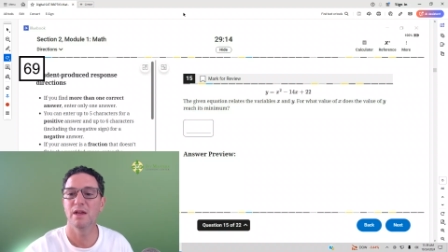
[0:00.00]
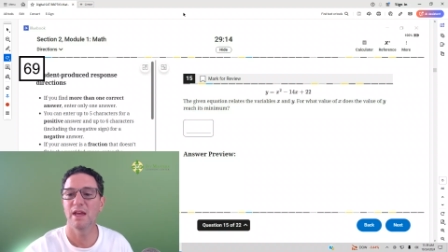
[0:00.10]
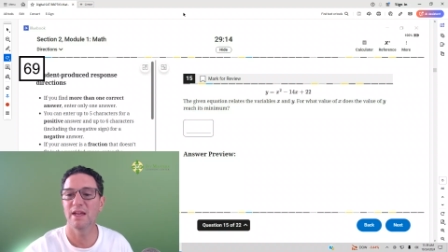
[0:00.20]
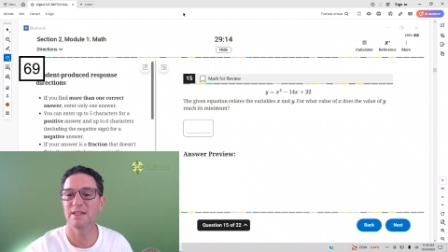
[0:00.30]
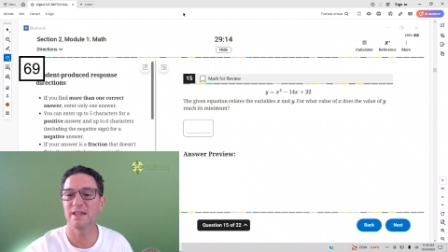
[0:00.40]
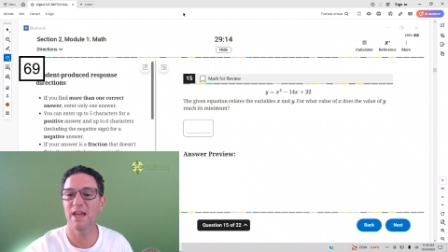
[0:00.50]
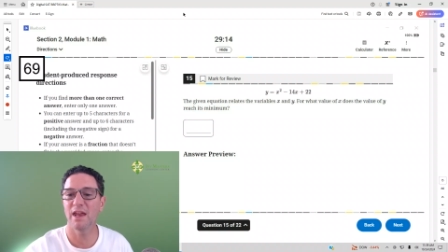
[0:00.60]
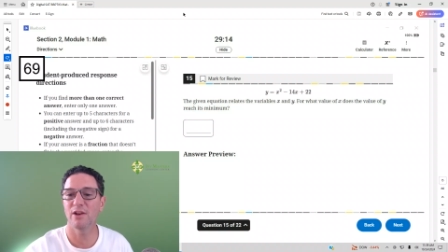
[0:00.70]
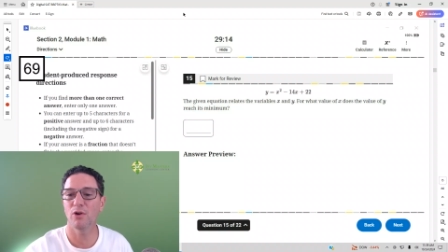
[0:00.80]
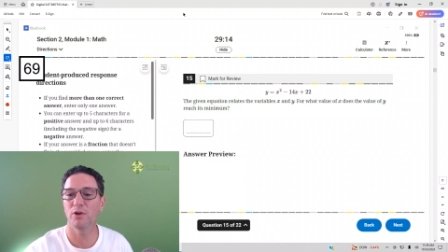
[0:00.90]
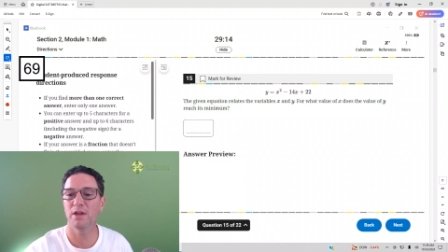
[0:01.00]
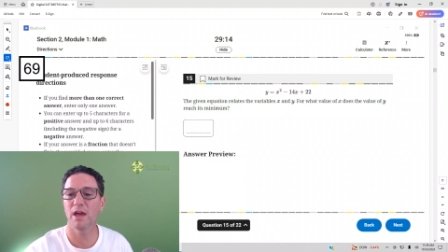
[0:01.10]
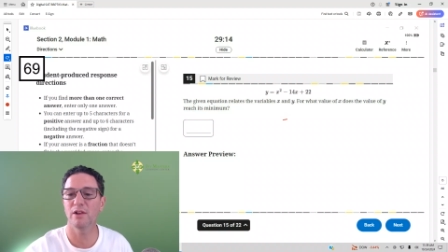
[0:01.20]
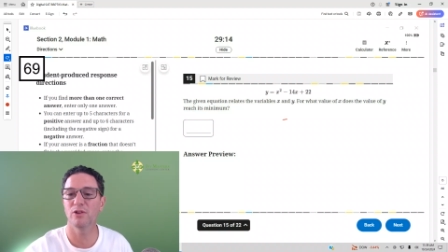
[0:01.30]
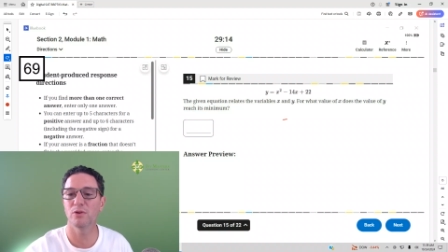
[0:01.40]
And to get it, all you got
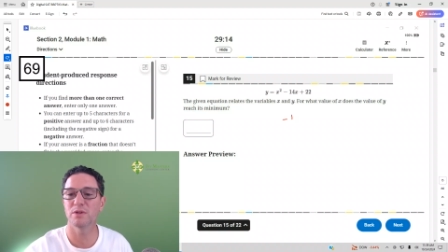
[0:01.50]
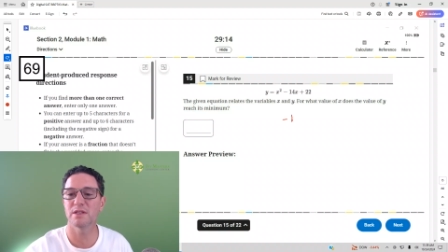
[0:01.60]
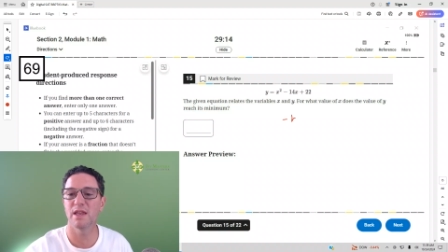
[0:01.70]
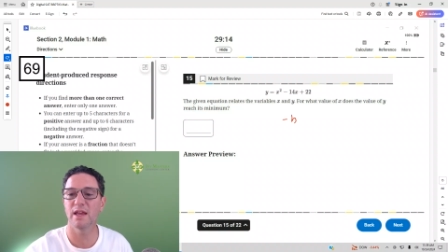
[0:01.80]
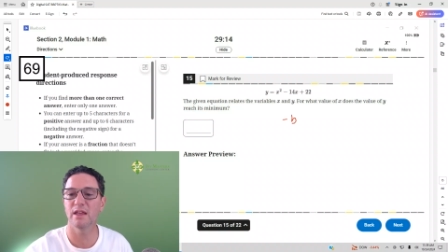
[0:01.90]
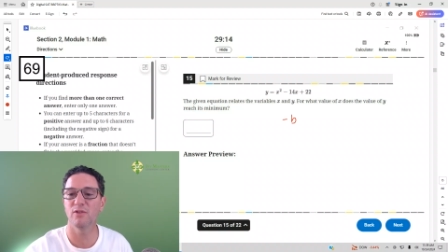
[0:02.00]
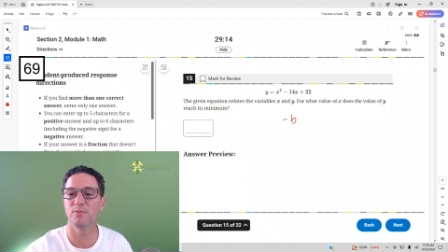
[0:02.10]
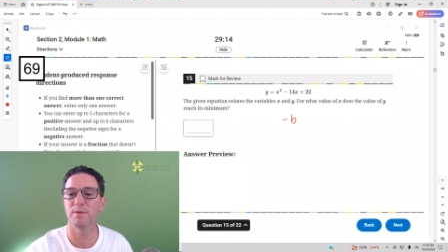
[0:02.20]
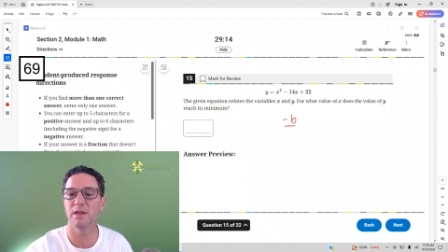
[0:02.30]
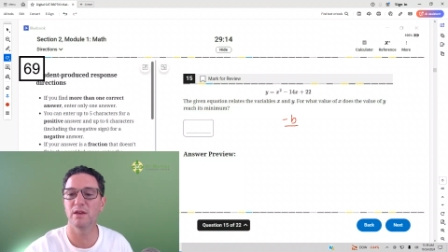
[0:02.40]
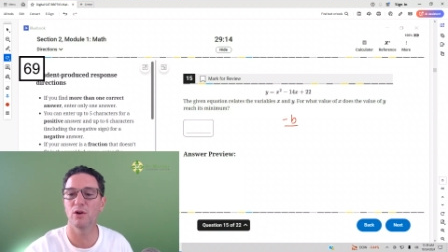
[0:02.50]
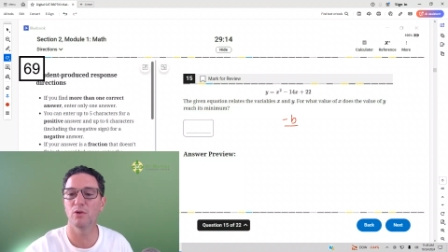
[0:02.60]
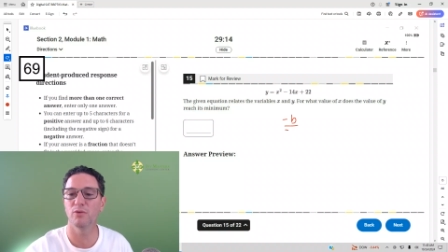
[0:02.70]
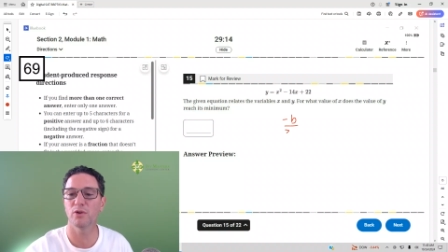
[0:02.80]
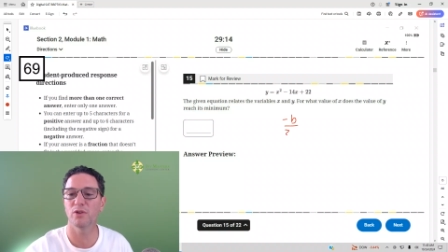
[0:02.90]
to do is negative b
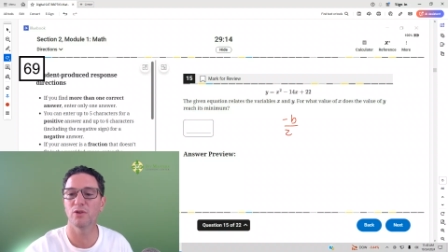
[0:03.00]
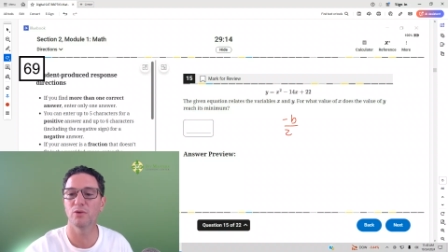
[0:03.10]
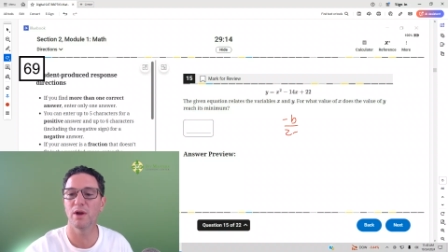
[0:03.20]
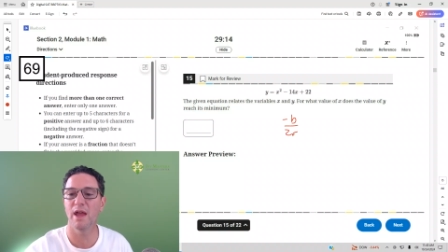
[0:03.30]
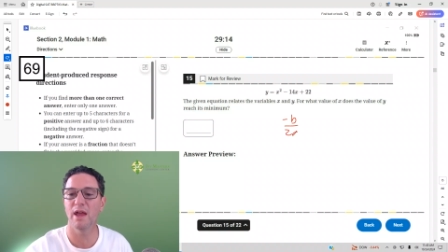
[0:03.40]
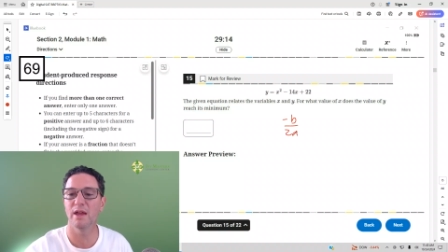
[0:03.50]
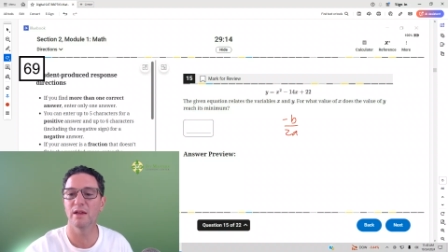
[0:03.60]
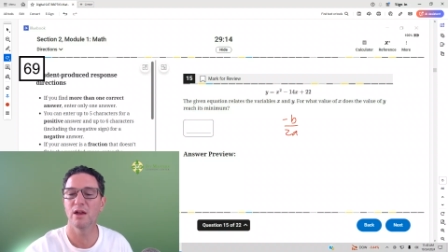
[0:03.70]
over 2a.